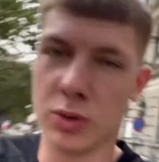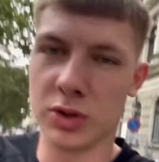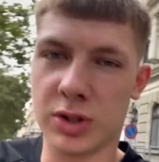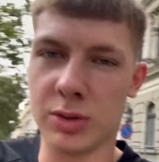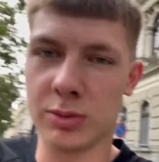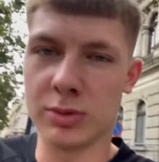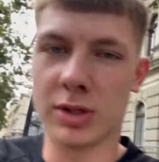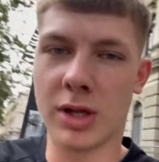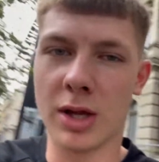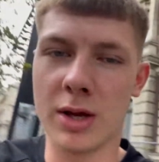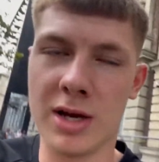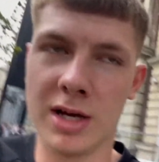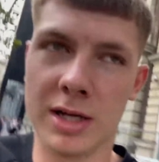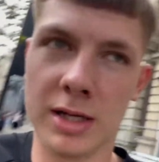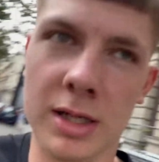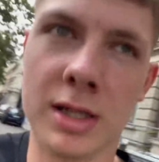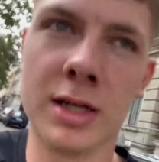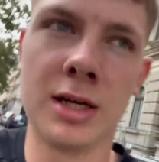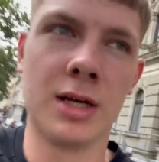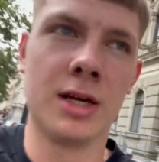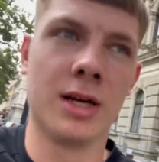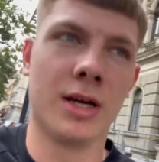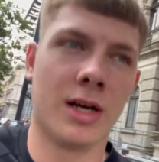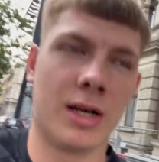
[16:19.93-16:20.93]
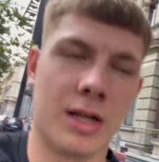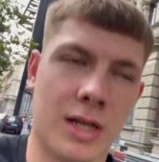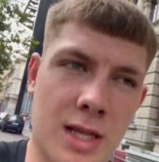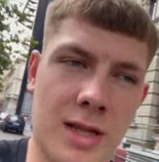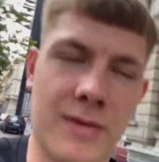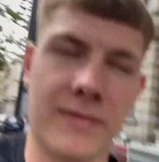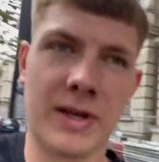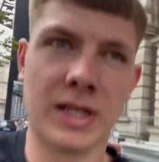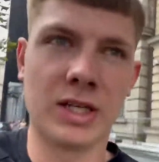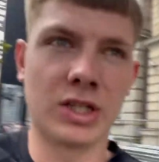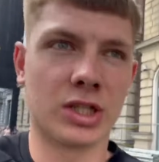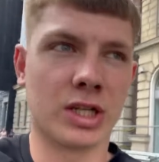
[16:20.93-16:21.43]
she was doing, and then
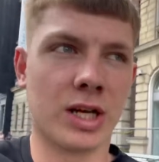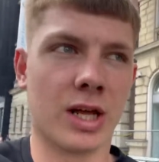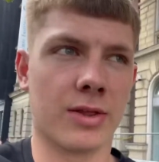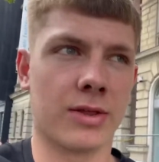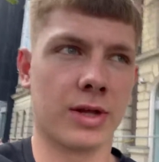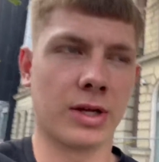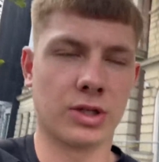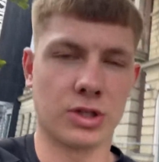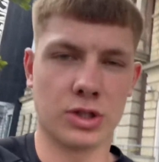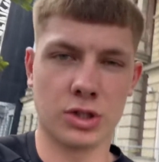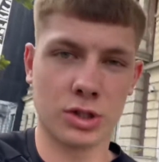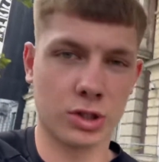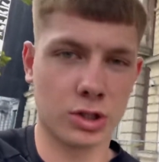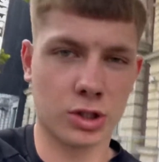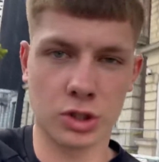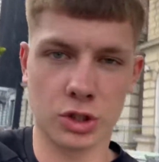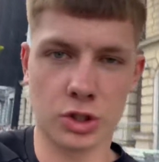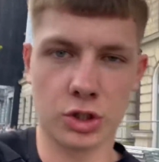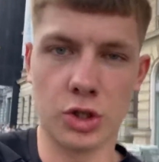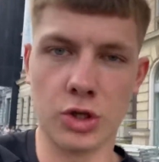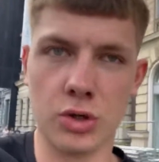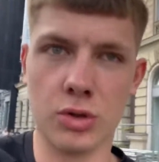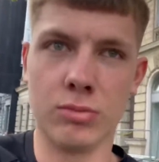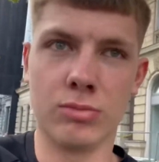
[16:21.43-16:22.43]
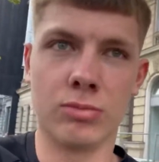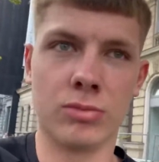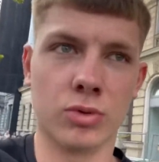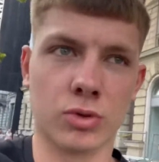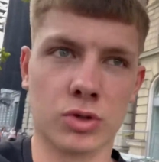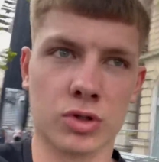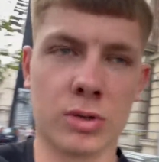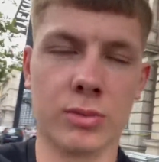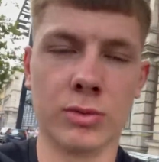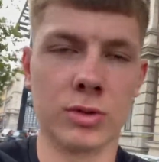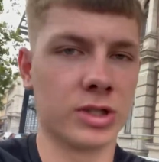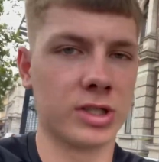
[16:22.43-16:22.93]
eventually I think she just assumed, or
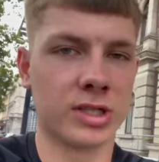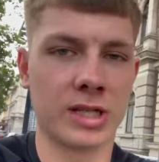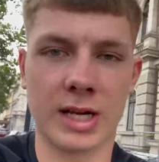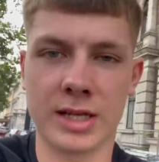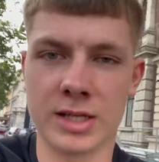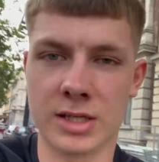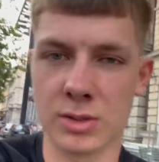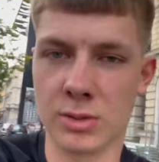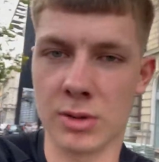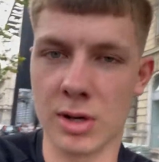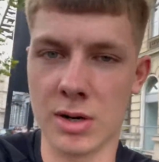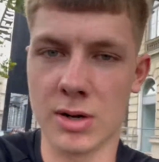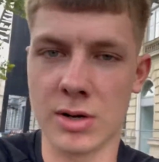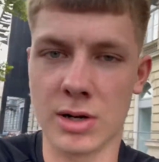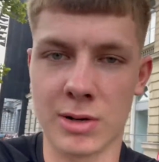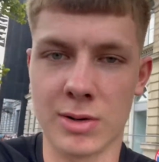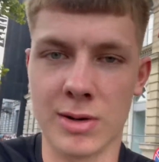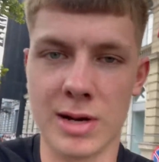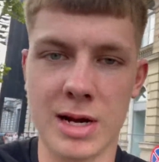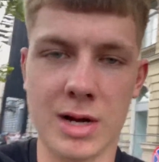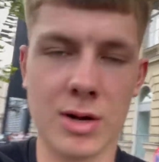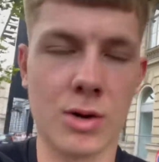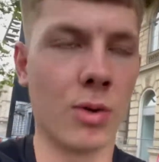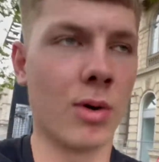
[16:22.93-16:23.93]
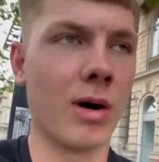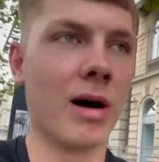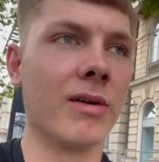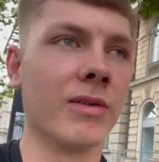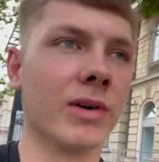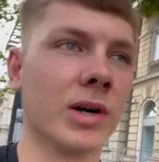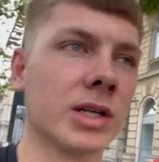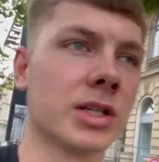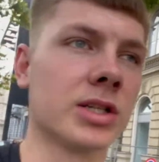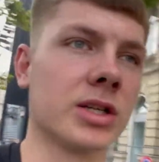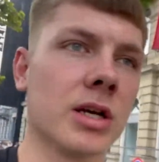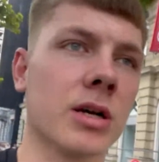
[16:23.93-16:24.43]
someone said to her in her ear or whatever.
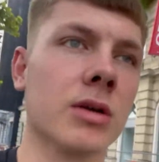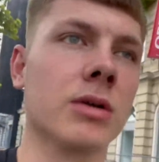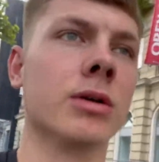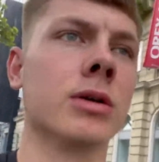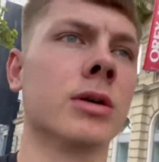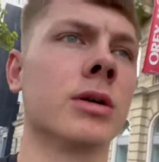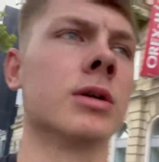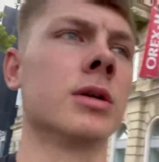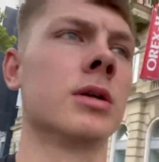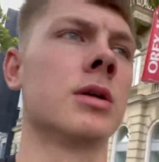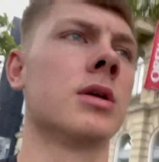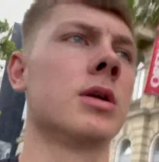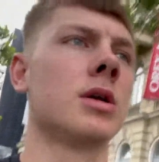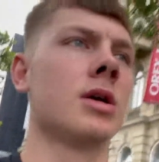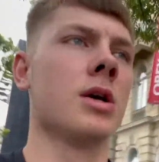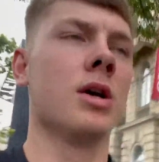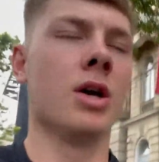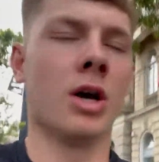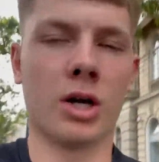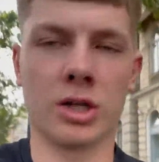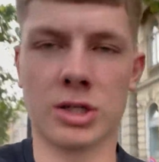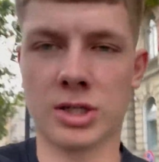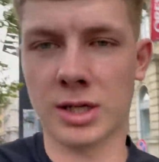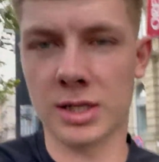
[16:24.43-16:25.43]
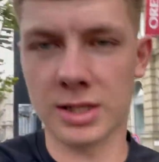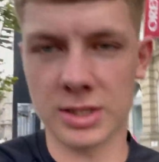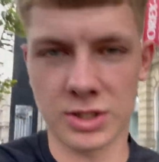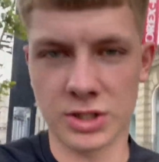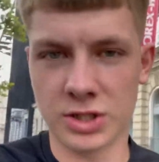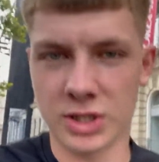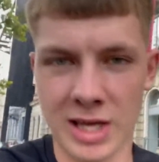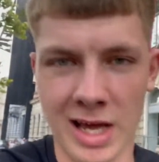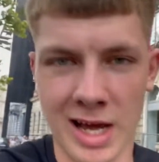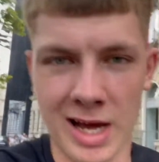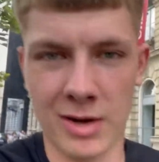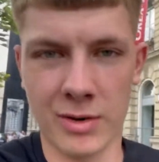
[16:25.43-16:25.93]
So I tried to just
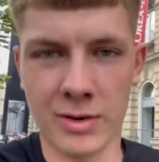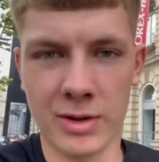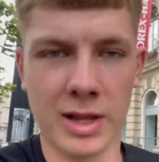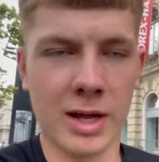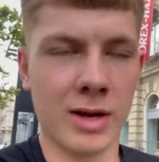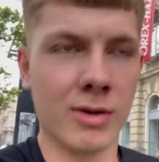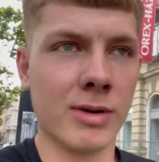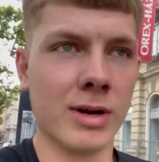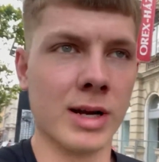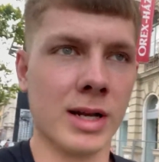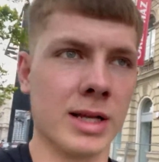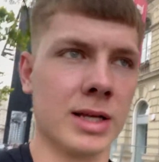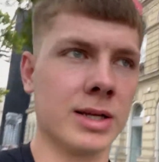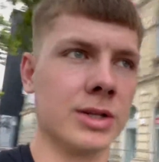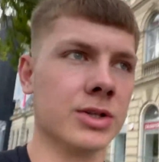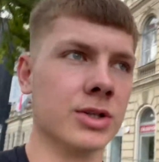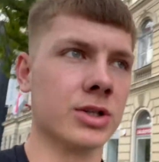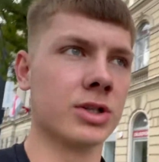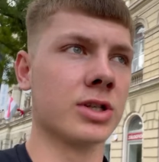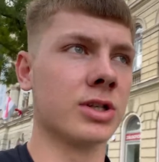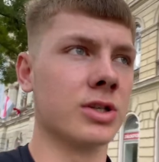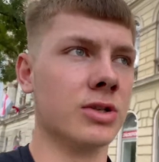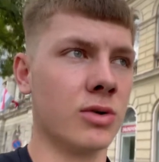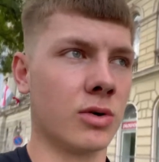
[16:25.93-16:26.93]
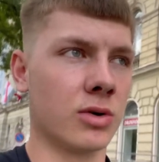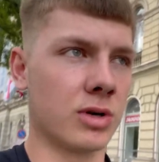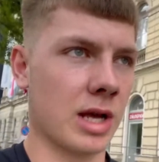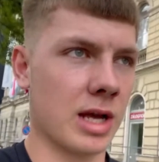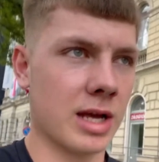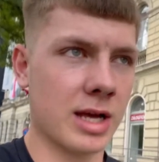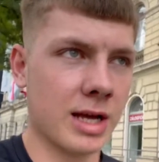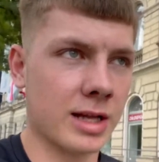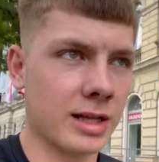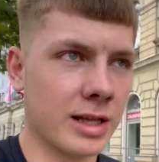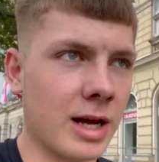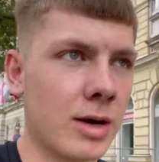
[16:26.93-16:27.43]
gower there really and just not get
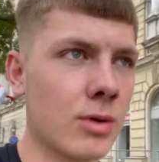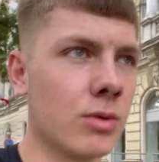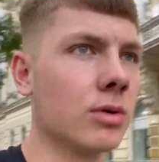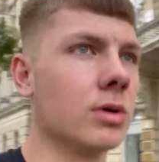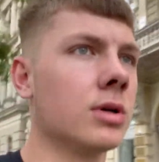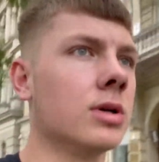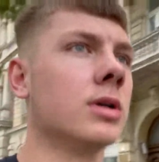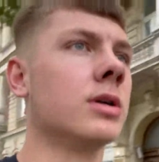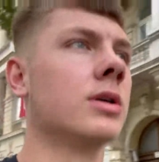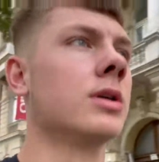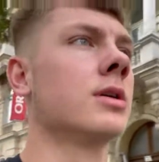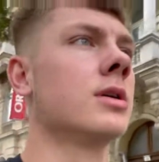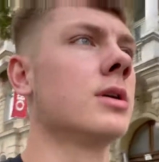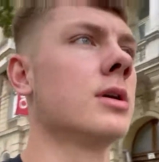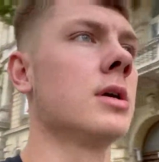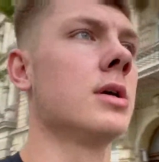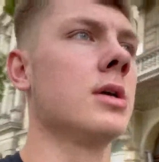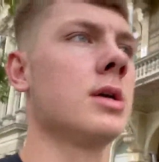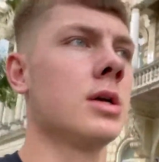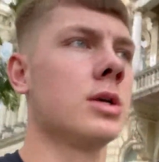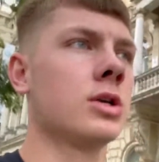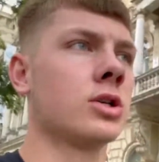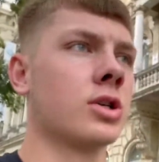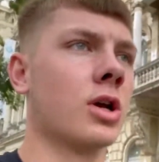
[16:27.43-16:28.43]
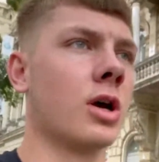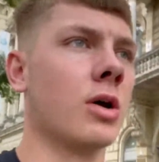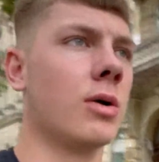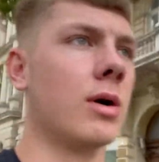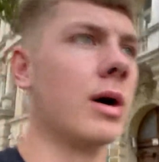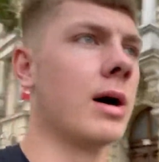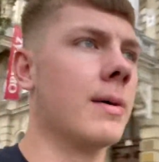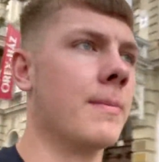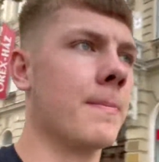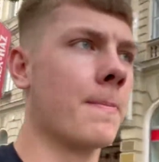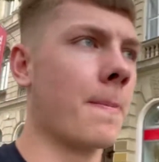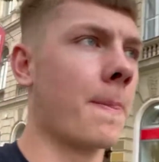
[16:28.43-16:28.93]
kicked out.
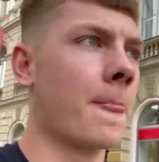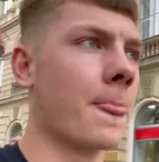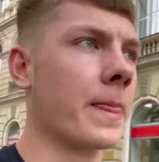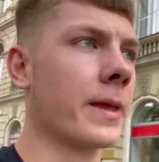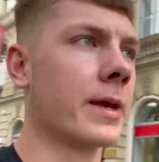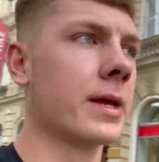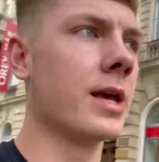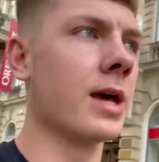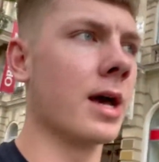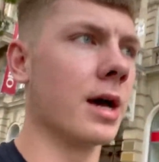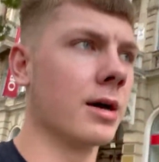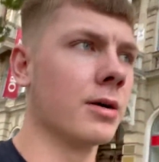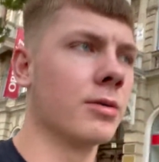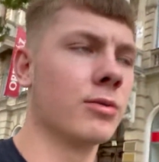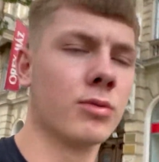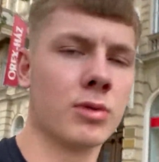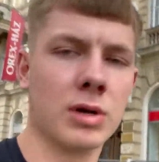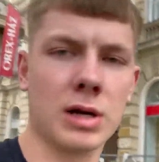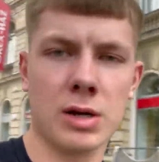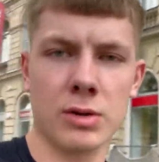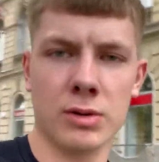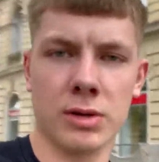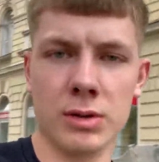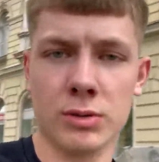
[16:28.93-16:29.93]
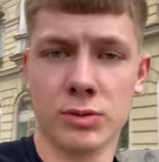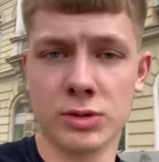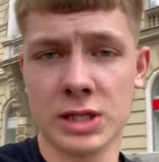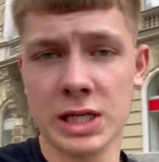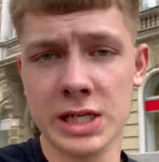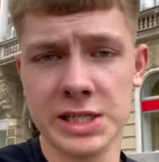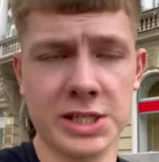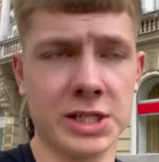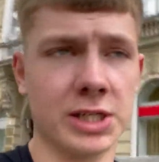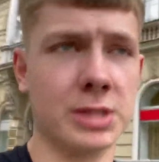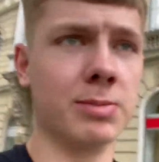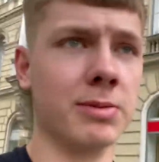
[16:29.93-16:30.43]
So yeah, we're out. It was
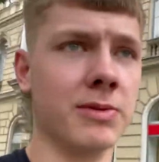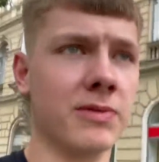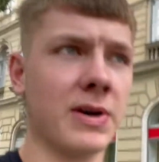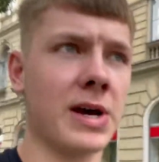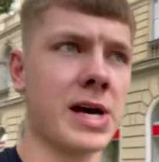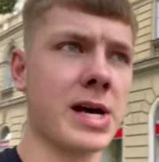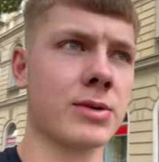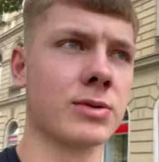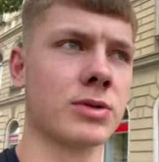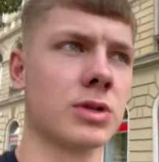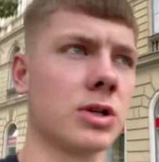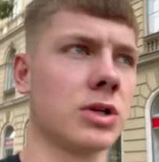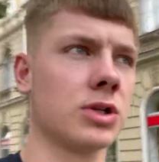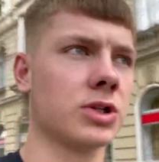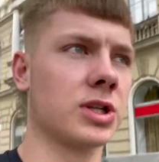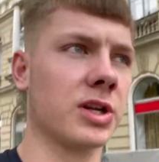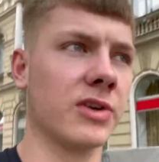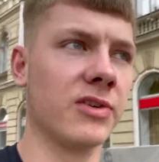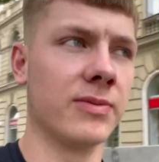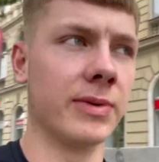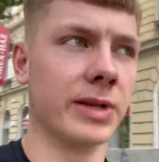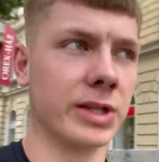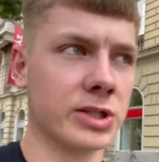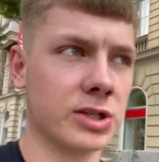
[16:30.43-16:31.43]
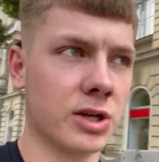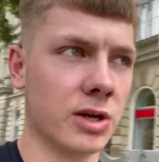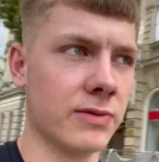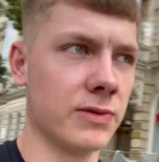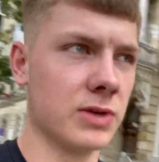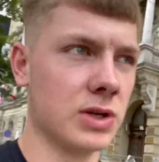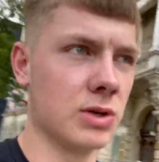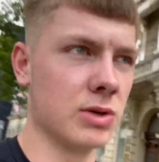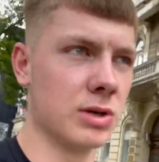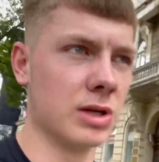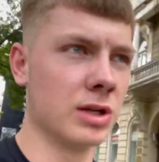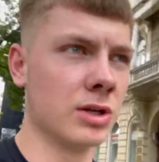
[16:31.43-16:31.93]
decent, to be fair. There was a lot of stuff about the Soviet
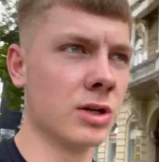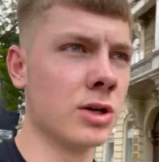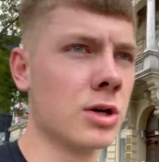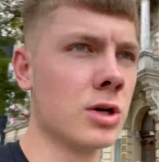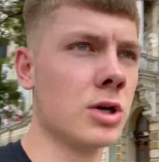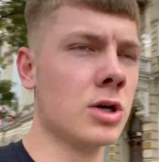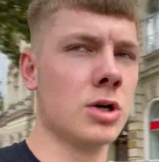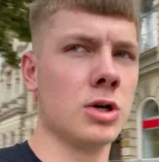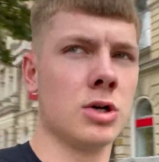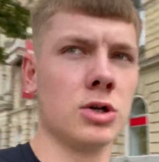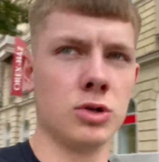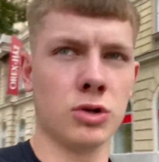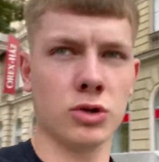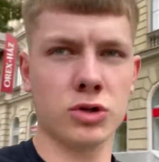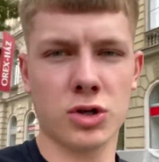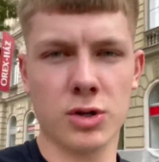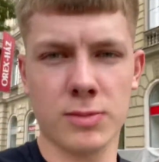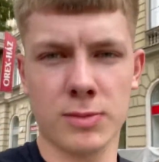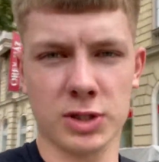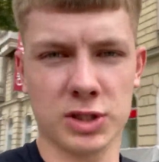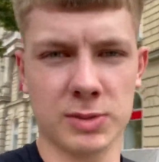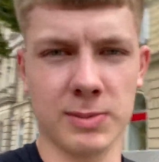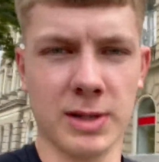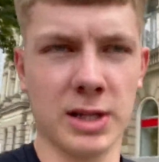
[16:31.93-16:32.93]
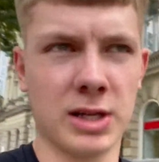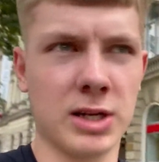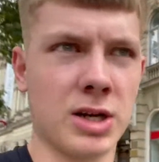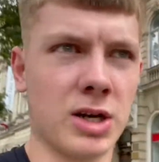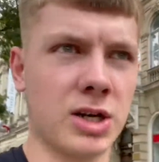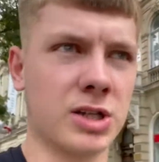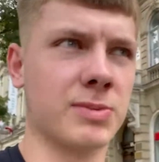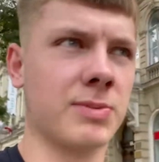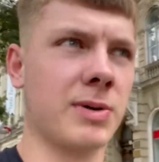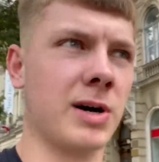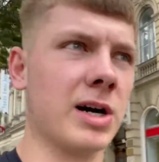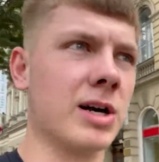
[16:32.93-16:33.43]
Union. Not so much about the
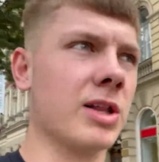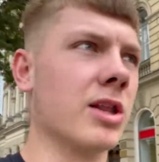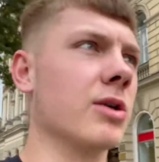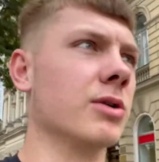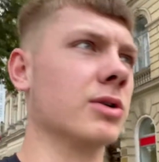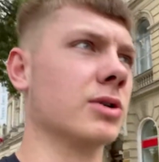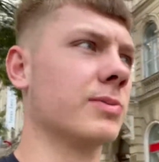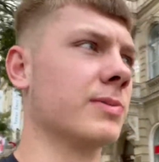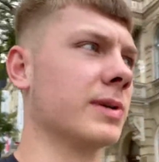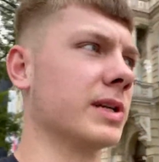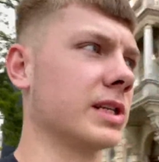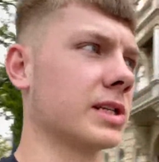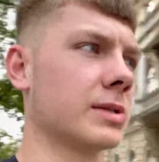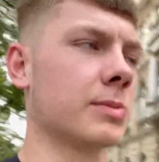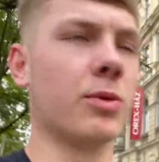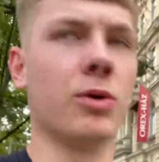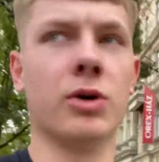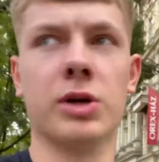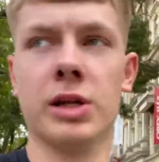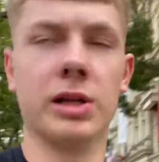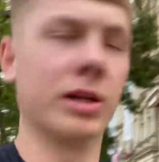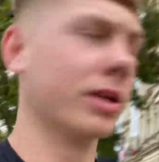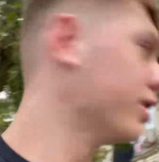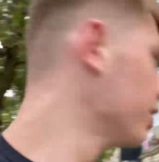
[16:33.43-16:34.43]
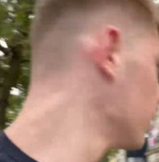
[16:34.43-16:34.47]
Nazi Party though, which was a bit disappointing,